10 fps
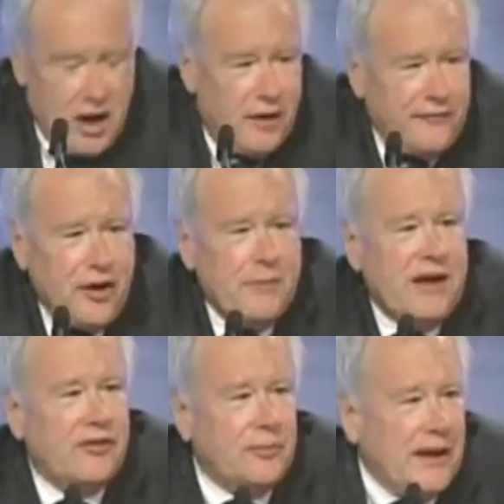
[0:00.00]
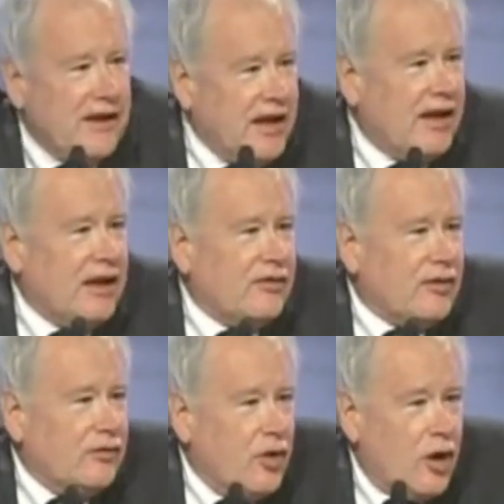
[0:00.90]
From his beginnings
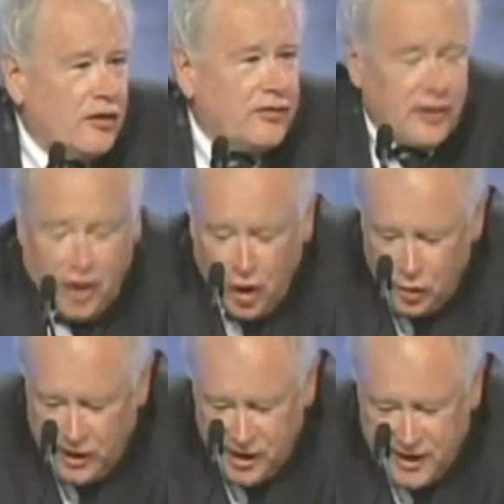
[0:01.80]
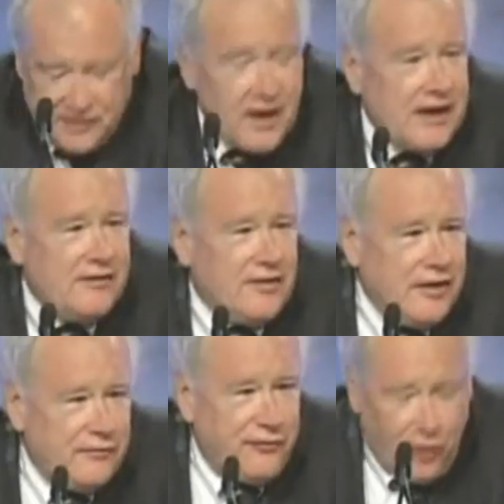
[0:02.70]
in North Dakota in
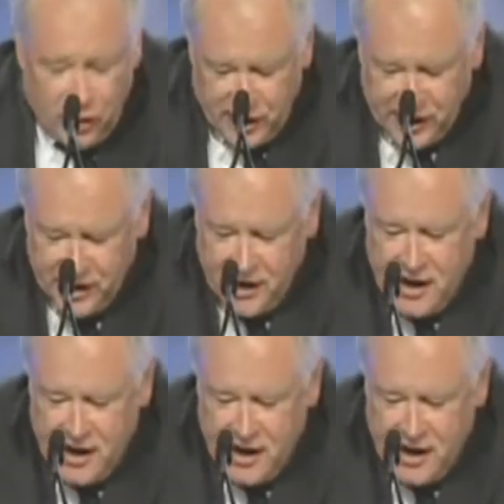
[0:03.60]
1940,